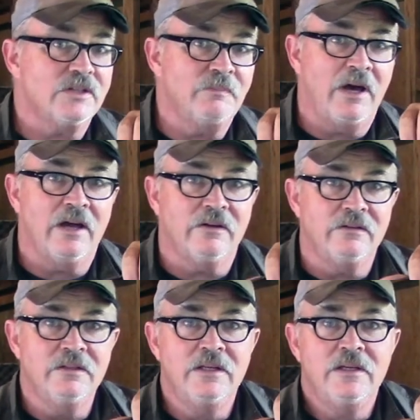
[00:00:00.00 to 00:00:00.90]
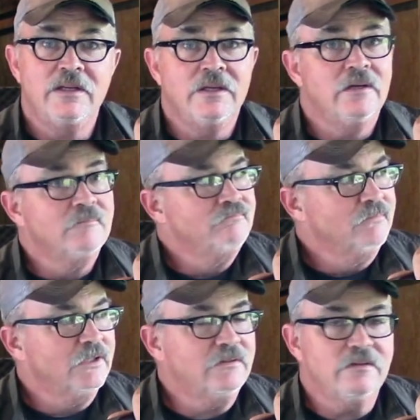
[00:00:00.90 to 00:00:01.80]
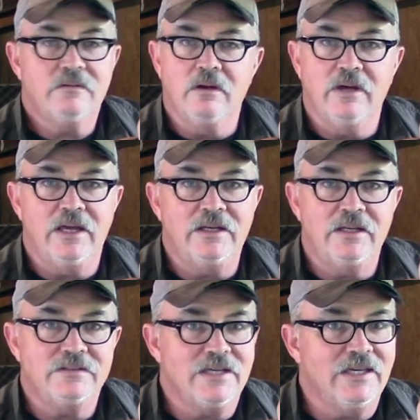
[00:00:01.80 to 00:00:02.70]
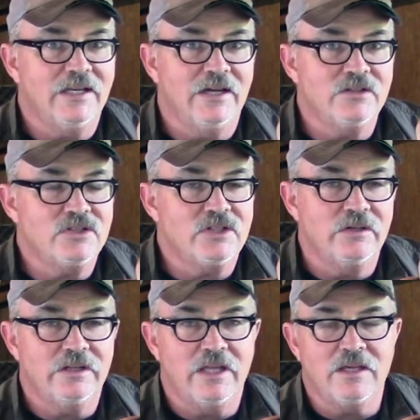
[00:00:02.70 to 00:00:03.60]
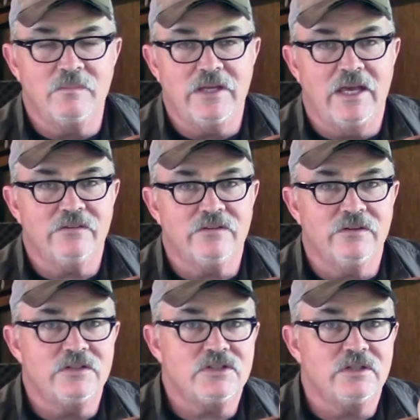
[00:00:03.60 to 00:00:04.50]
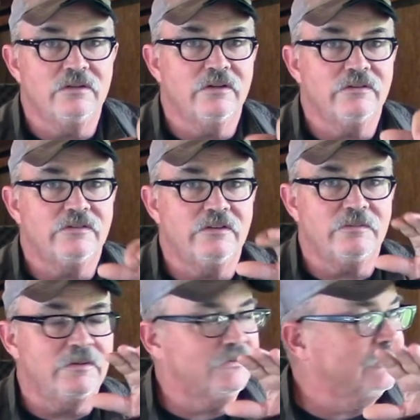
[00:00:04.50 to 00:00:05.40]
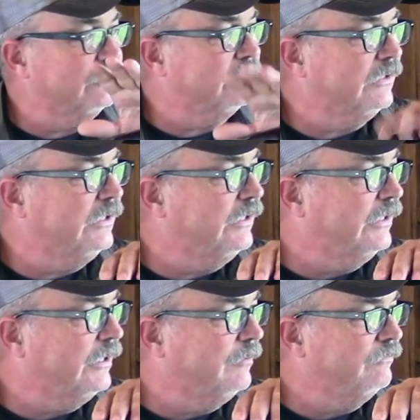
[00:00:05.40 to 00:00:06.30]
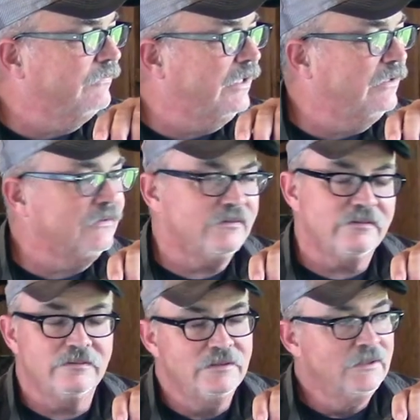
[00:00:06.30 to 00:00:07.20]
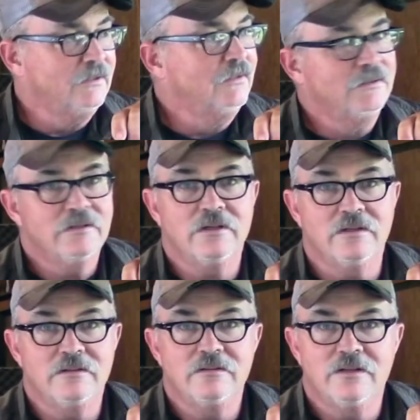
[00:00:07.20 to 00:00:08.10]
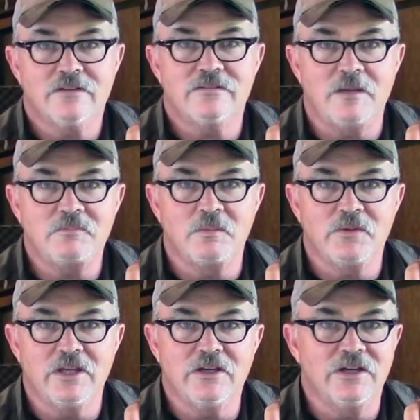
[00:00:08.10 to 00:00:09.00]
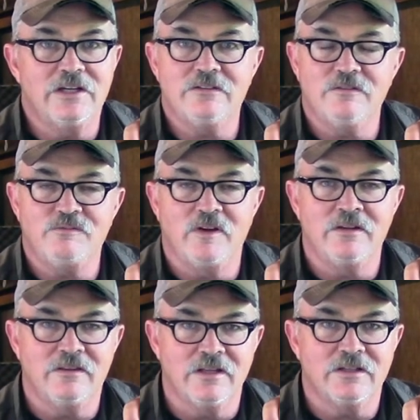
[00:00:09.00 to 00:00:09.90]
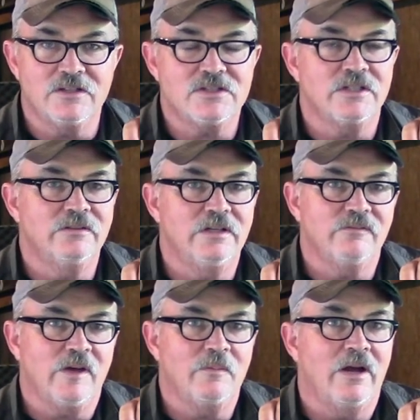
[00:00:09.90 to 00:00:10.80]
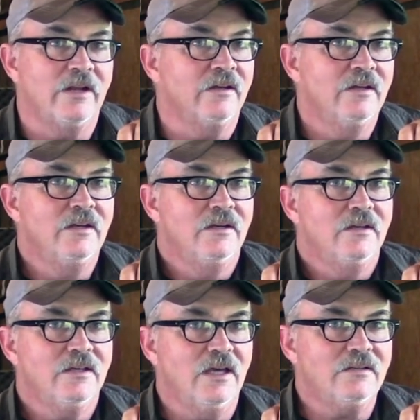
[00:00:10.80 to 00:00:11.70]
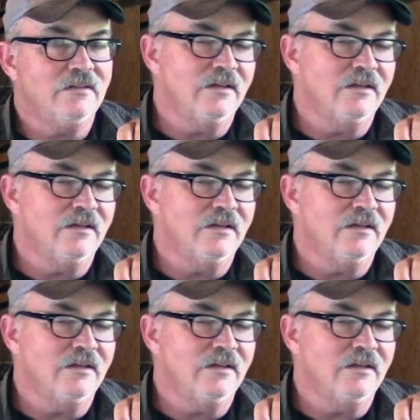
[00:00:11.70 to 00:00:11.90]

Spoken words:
model, go ahead, take it out and shoot it. They can be excellent shooters. This one certainly is acceptably good. It's a fun thing to shoot. If I want to get